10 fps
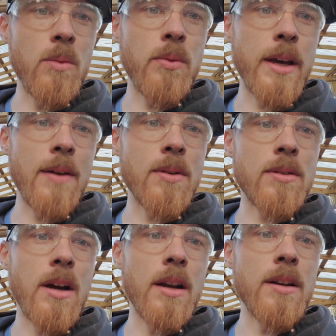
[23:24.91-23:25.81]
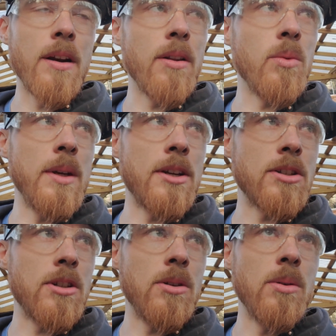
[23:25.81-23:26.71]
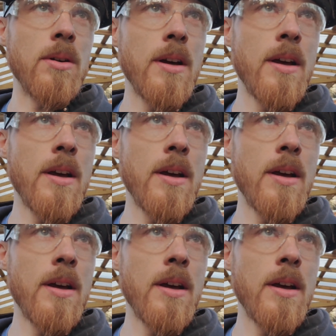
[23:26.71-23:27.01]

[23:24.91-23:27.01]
Hopefully have this done in another week or 2.